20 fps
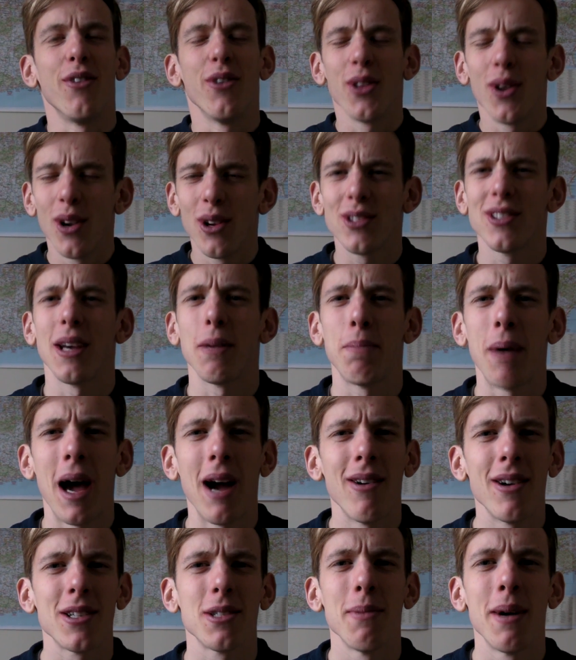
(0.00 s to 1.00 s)
Although it looks like
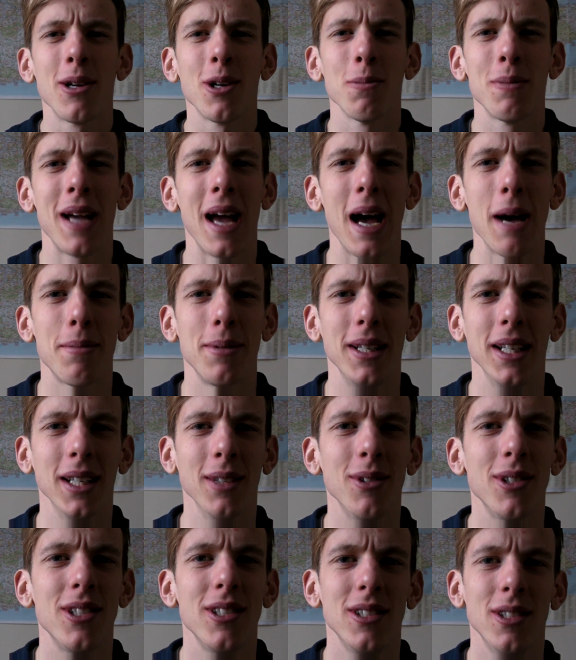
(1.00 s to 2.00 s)
Paris might not be happening,
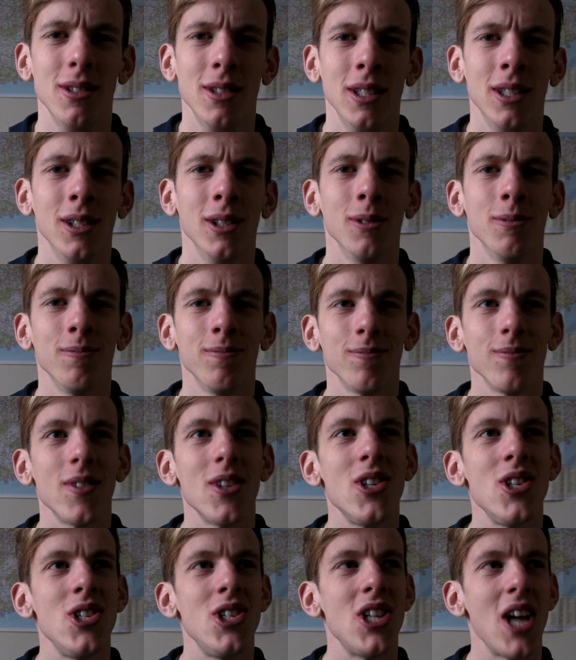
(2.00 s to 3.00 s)
which is a real
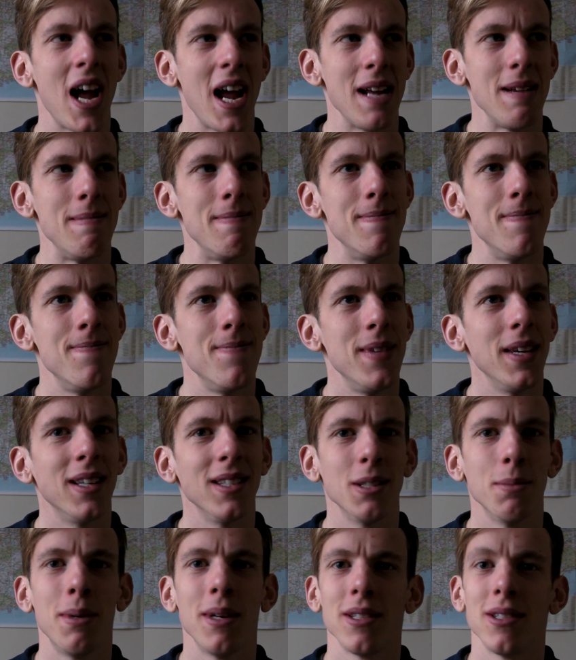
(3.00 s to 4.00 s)
shame because
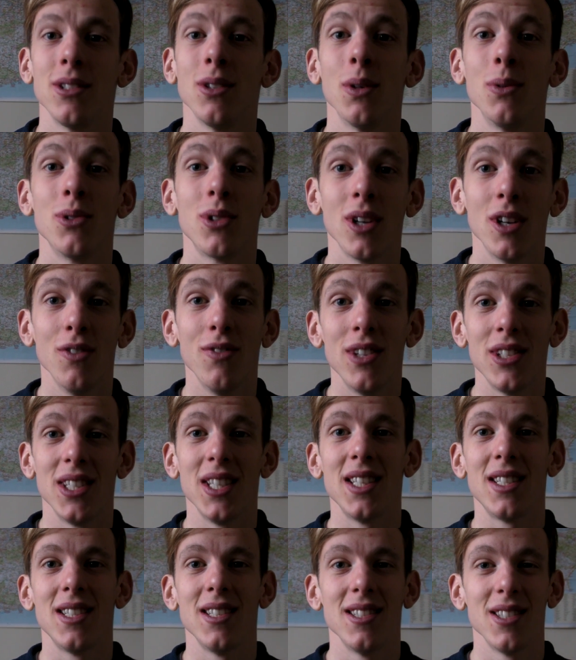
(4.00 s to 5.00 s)
the person I was going to
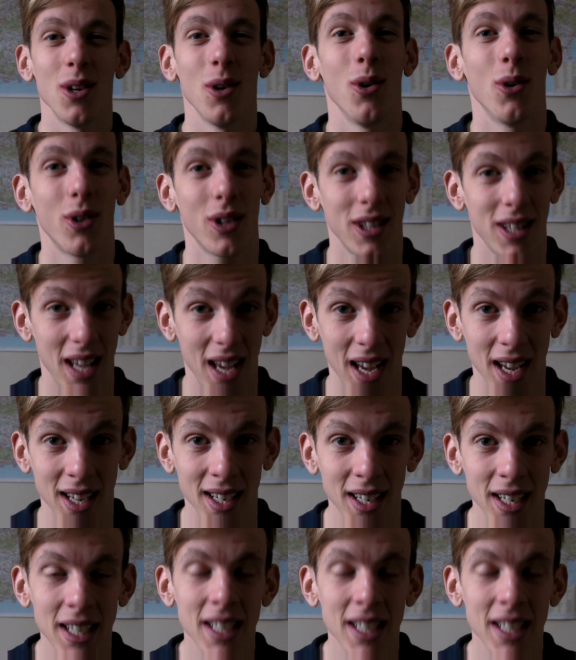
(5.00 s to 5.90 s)
visit is no longer there.